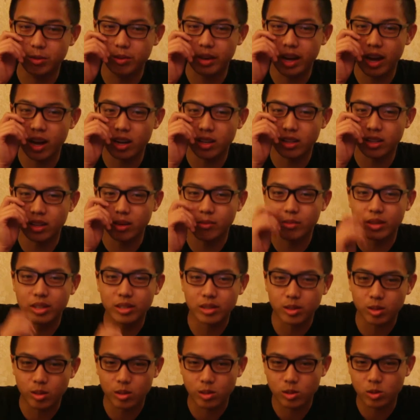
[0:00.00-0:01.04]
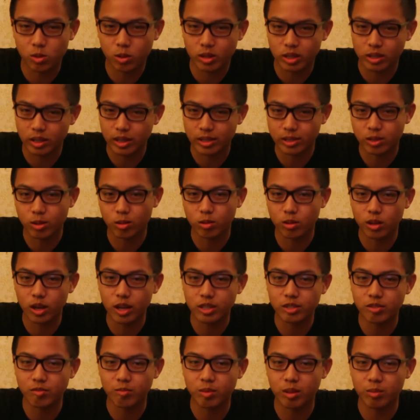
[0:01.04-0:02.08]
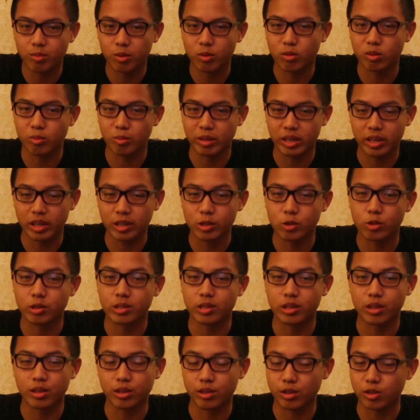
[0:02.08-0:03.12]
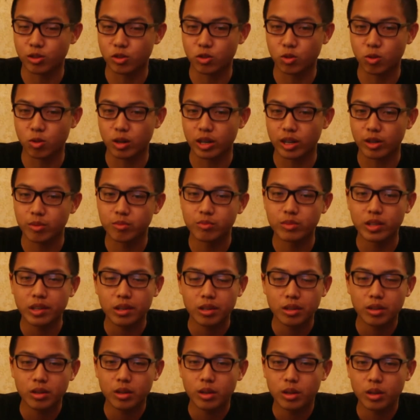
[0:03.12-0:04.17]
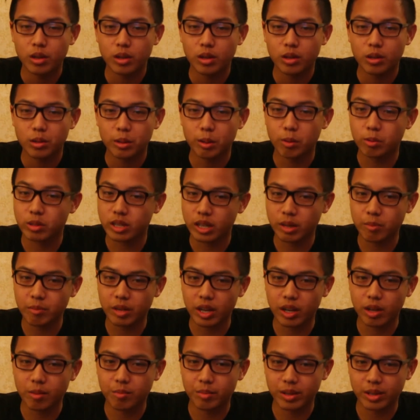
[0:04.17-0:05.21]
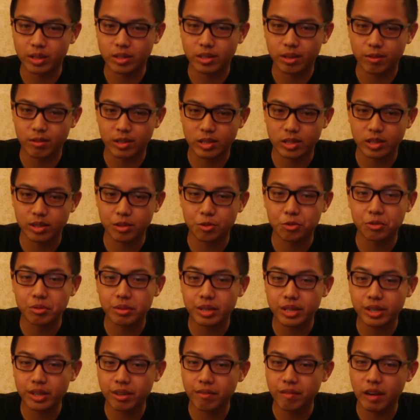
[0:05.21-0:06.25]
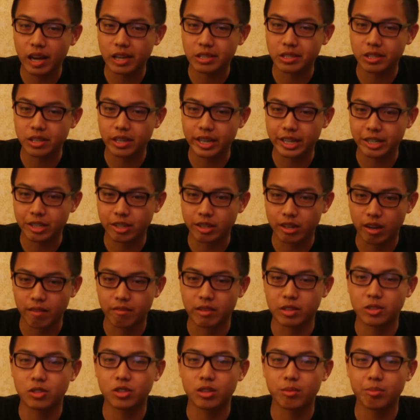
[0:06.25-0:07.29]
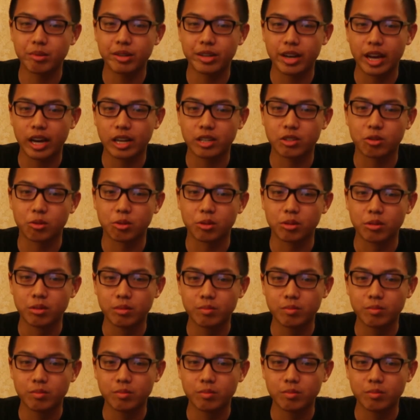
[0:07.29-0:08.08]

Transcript: he added them into the storyline so lots of people would be interested in the story. It was aimed at him because of his unique fascination of the supernatural.